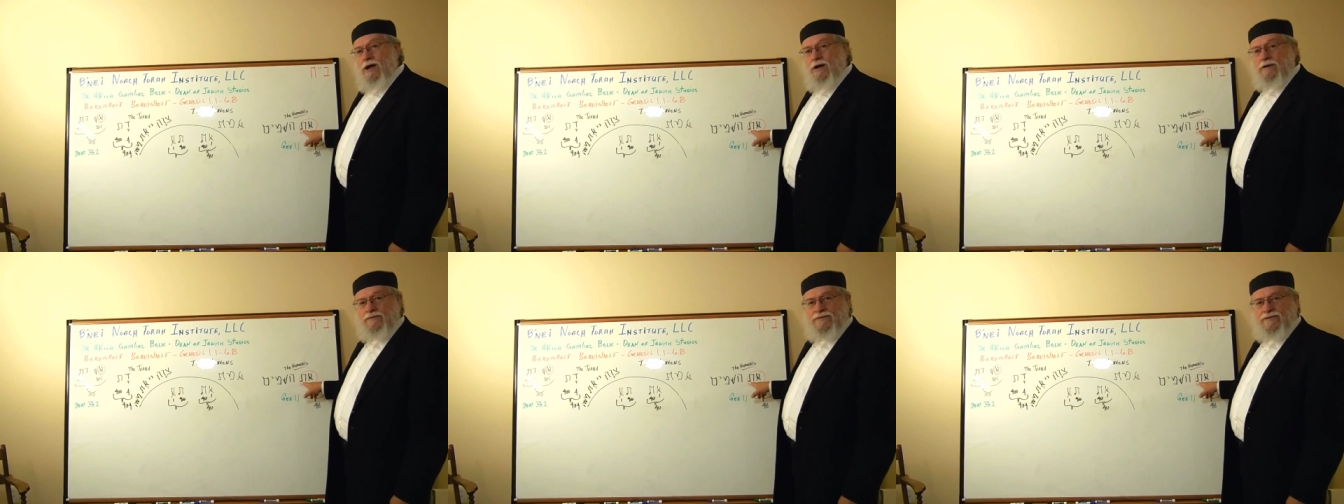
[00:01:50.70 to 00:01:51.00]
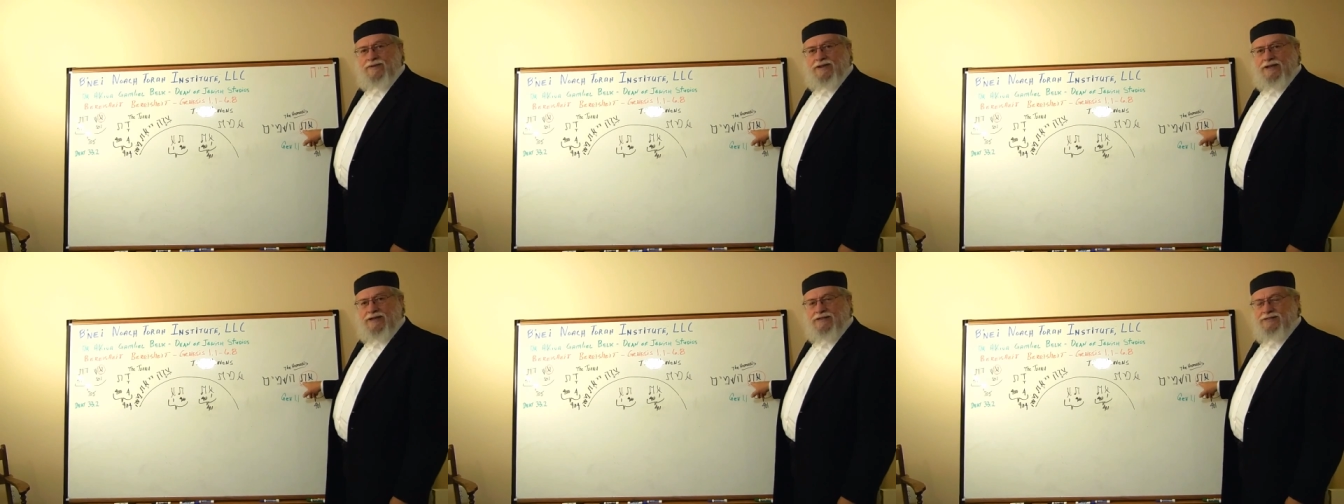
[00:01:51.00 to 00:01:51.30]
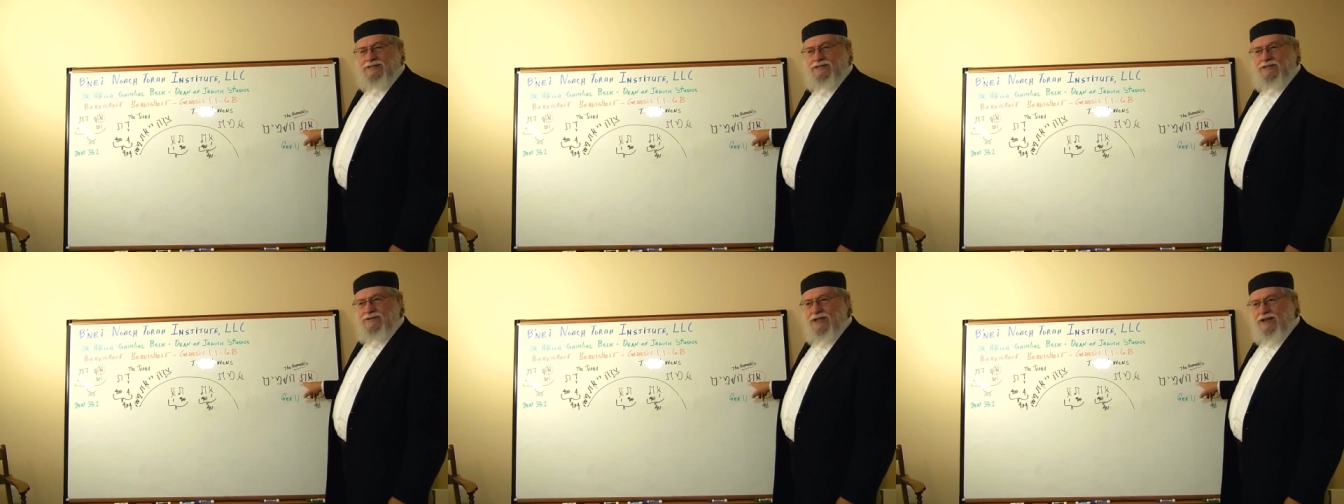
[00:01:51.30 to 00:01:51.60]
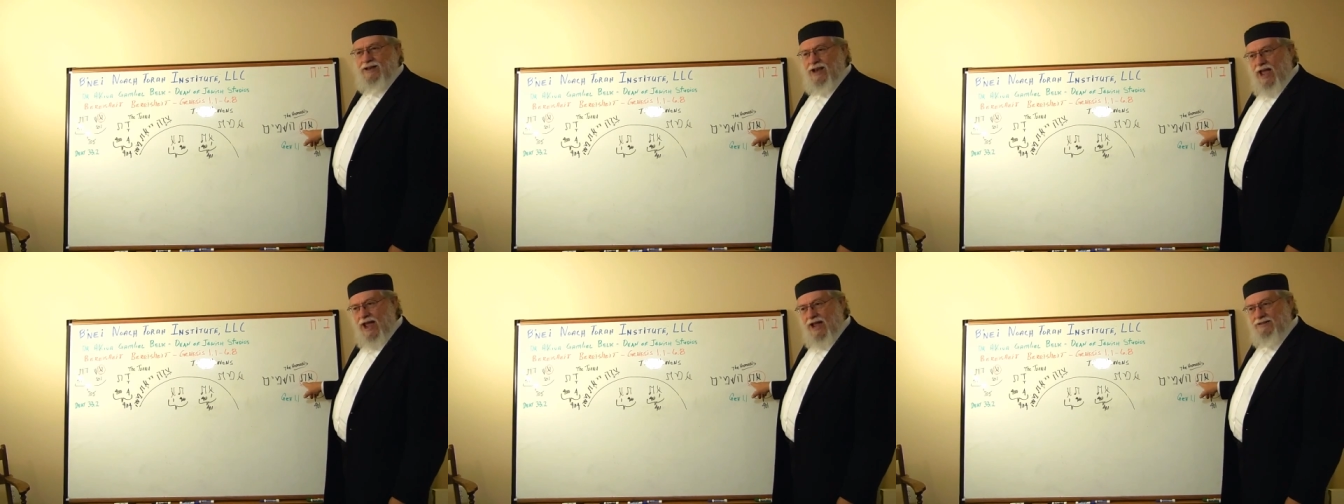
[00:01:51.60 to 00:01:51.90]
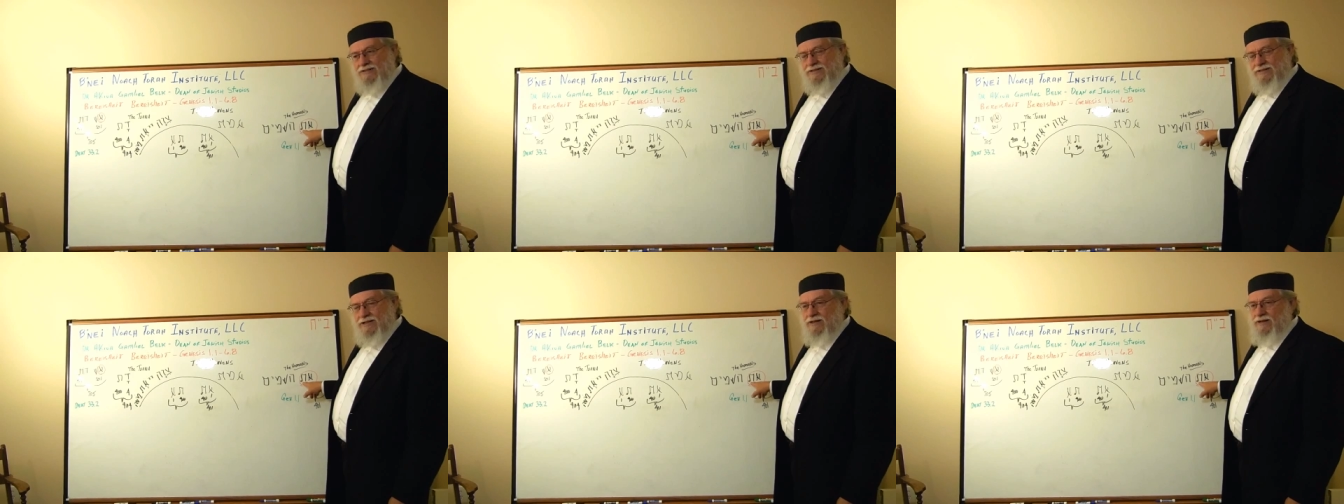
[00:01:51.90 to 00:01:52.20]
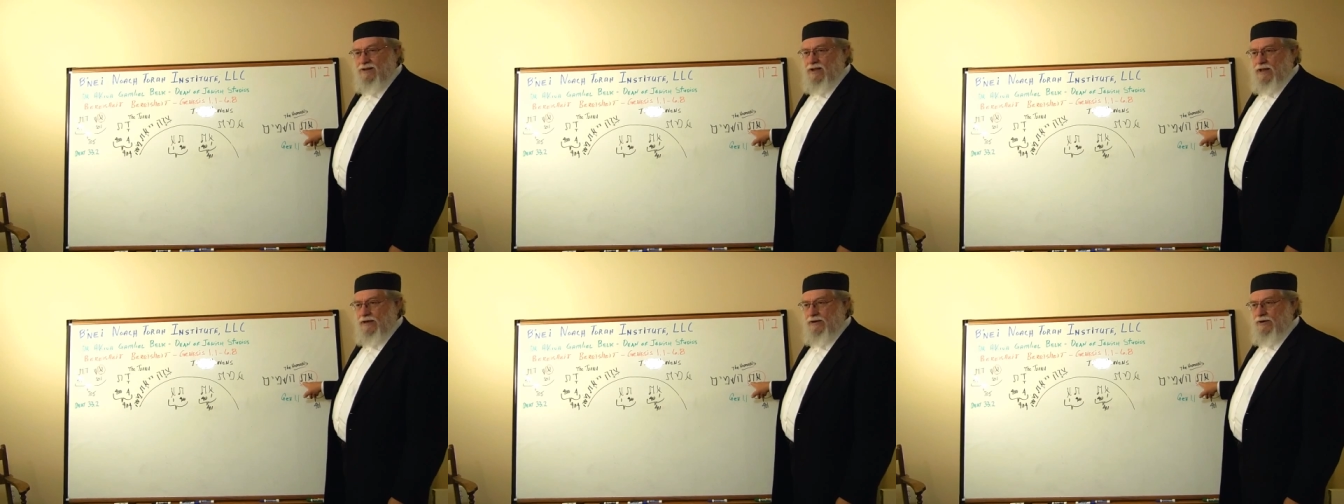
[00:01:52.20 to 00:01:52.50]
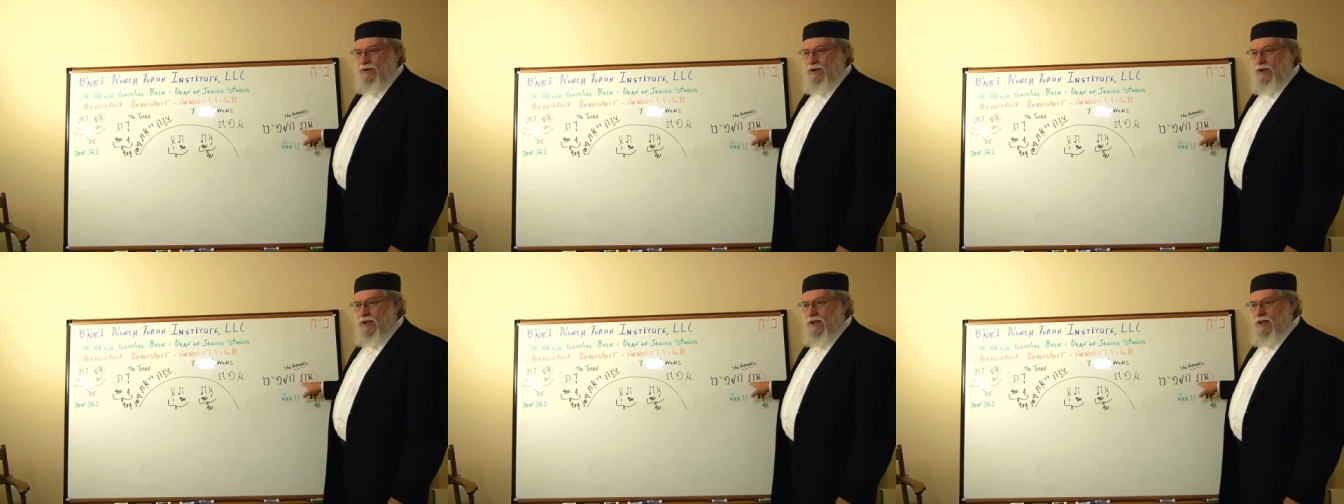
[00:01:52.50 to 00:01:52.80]
Tav is the last
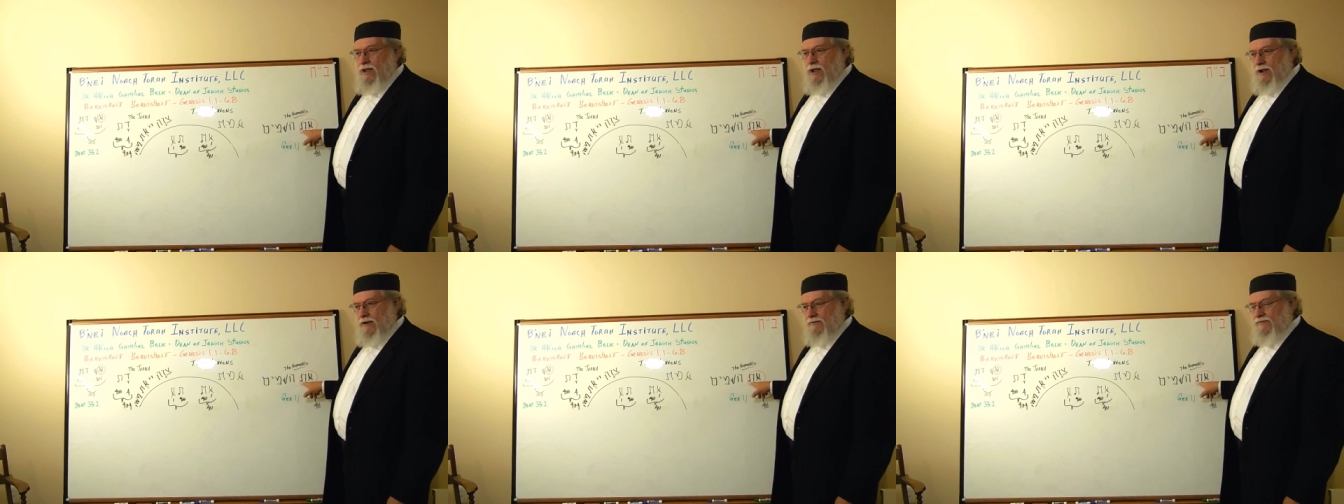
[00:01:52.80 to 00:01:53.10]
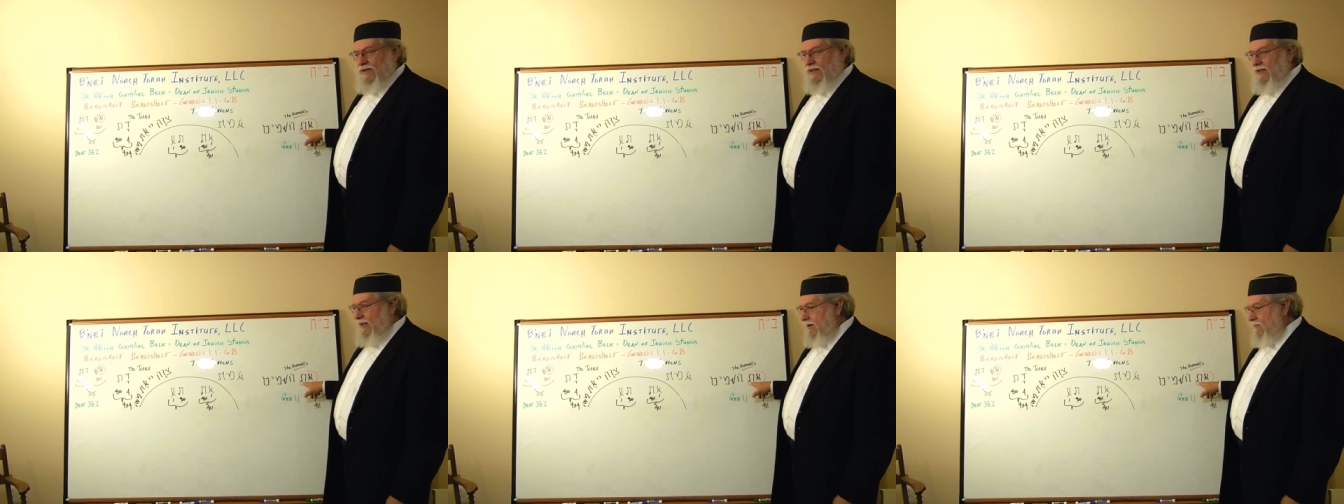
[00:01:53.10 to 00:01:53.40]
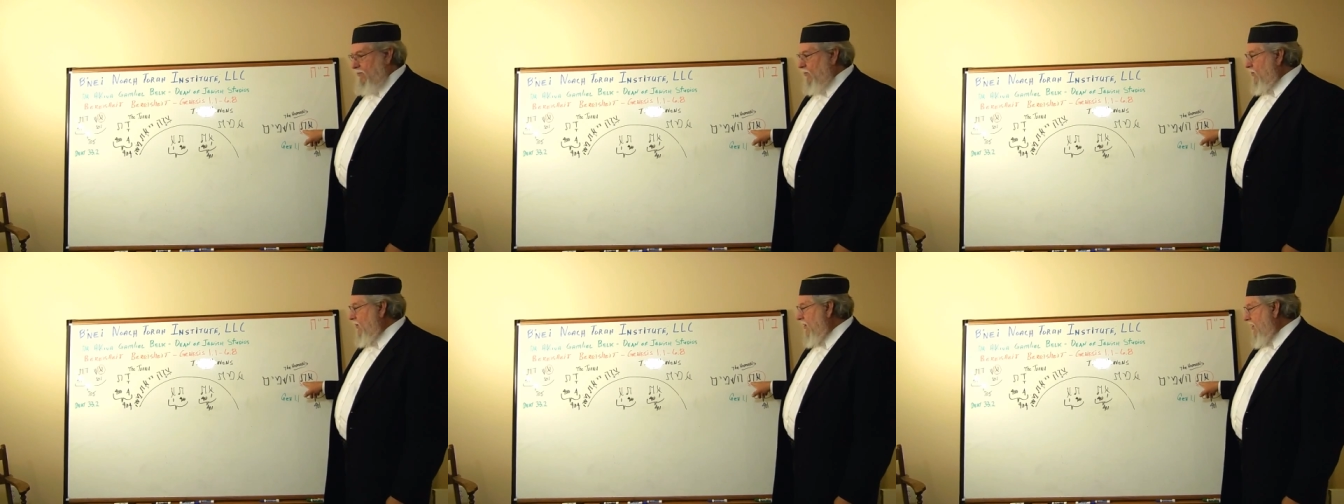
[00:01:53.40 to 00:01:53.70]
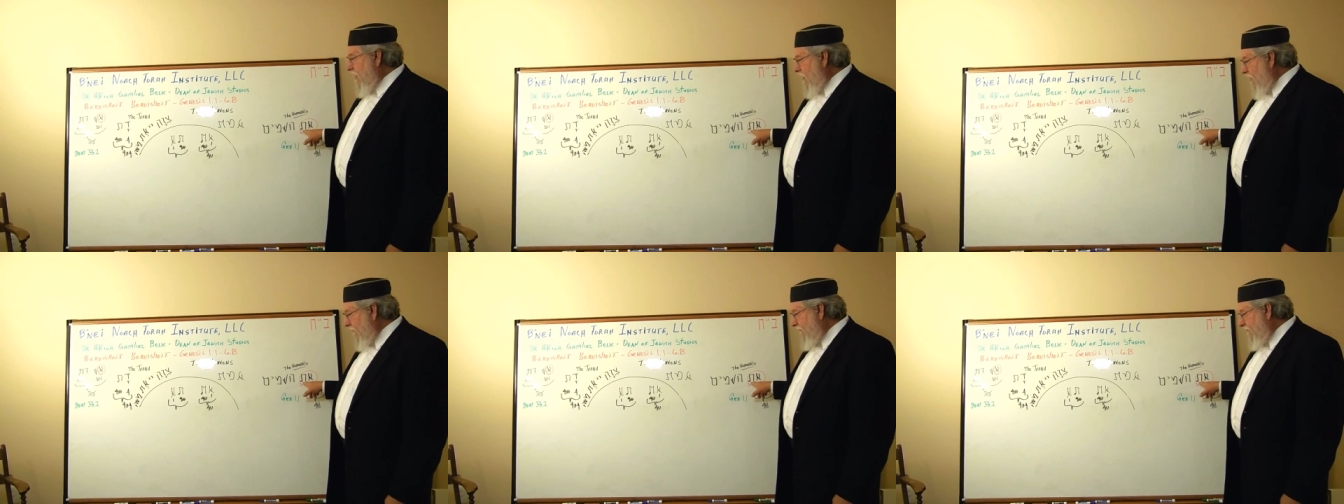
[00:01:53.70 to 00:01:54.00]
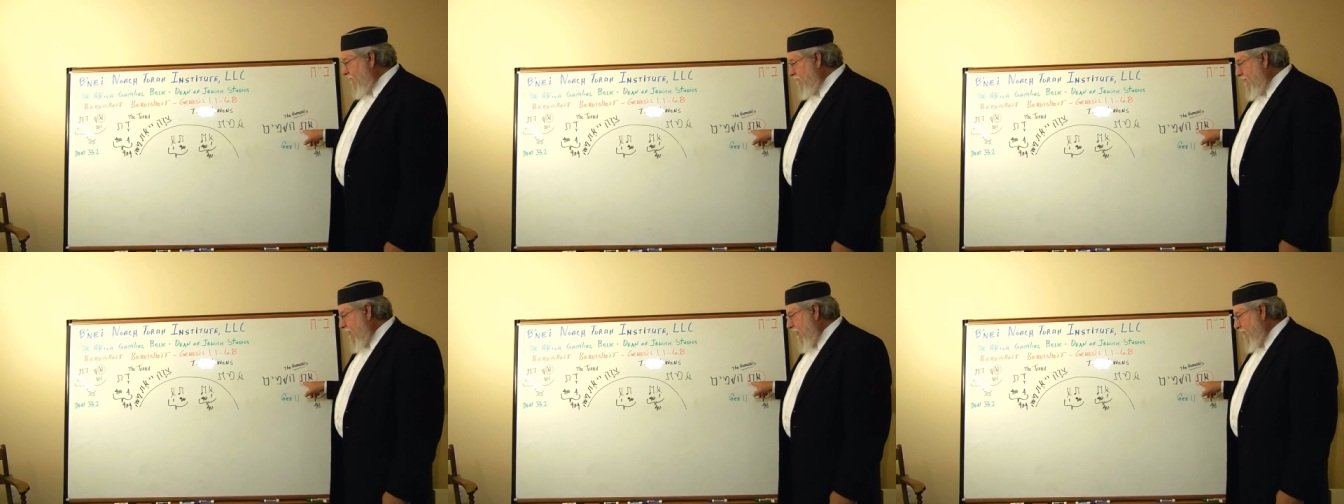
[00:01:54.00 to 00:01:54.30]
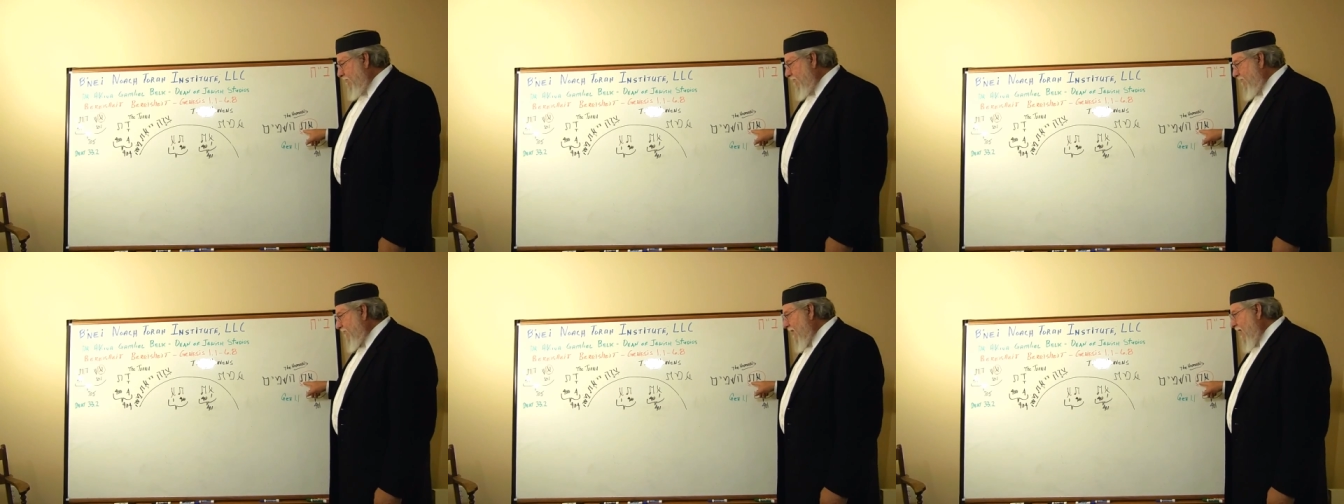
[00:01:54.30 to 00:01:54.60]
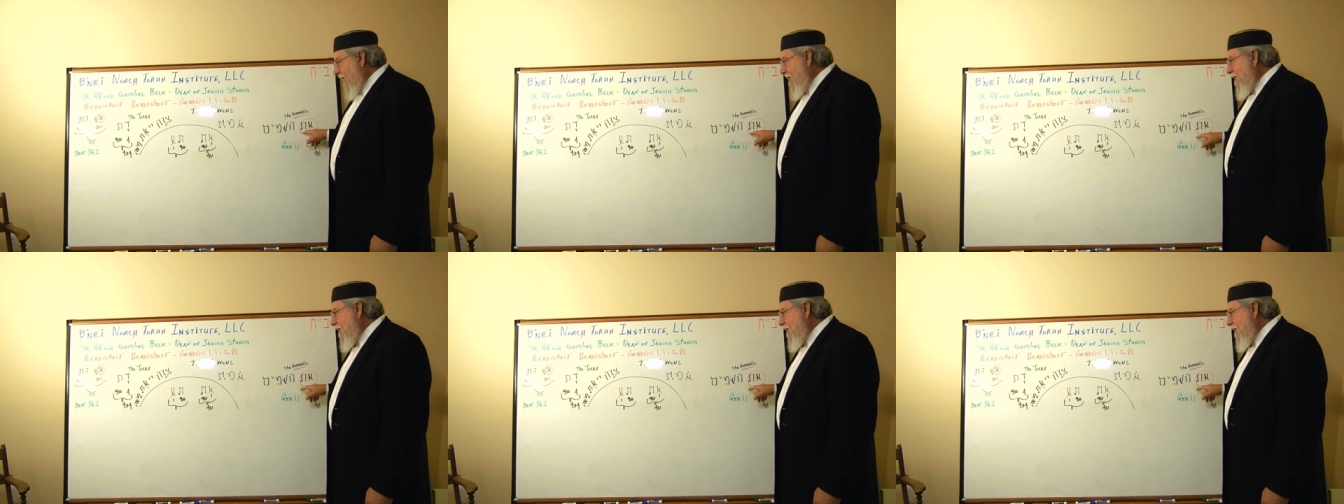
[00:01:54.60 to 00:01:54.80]
letter of the Hebrew alphabet.